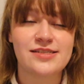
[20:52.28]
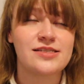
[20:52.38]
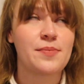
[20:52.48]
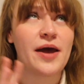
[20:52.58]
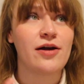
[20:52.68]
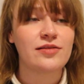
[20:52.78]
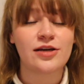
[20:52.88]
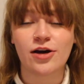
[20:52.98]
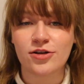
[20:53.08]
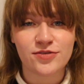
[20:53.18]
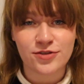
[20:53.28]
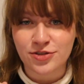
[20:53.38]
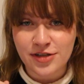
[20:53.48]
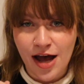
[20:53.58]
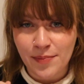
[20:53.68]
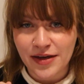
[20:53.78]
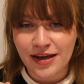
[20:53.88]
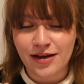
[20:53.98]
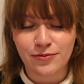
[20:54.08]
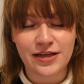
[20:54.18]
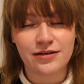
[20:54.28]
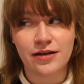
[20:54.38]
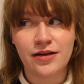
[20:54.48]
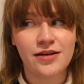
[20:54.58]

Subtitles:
this is apparently a controversial topic, and we